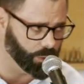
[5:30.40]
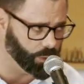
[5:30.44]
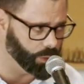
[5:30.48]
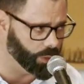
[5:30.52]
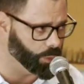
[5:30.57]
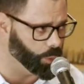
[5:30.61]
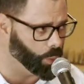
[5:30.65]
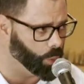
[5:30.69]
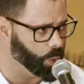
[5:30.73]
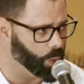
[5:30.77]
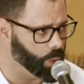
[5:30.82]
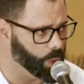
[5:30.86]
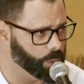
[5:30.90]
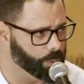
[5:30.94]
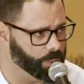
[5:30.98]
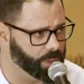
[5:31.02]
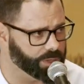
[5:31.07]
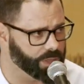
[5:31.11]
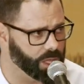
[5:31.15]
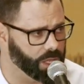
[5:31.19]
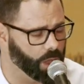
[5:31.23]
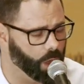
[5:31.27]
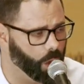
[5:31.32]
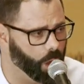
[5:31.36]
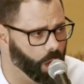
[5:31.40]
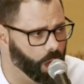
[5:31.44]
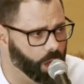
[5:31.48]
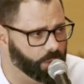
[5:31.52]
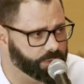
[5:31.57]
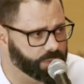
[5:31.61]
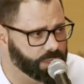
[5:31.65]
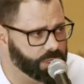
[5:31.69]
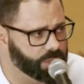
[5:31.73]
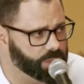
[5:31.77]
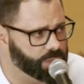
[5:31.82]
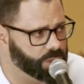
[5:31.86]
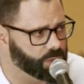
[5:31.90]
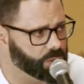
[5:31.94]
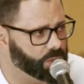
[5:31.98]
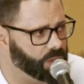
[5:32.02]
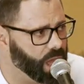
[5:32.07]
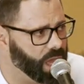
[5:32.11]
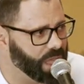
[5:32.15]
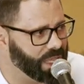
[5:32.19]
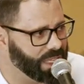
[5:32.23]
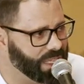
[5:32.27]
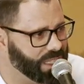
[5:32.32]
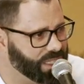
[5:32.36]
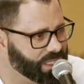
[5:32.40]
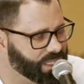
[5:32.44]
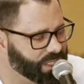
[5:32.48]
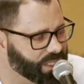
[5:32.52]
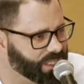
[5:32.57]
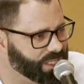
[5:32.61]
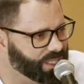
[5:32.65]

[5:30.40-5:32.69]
reward, but they often do not get to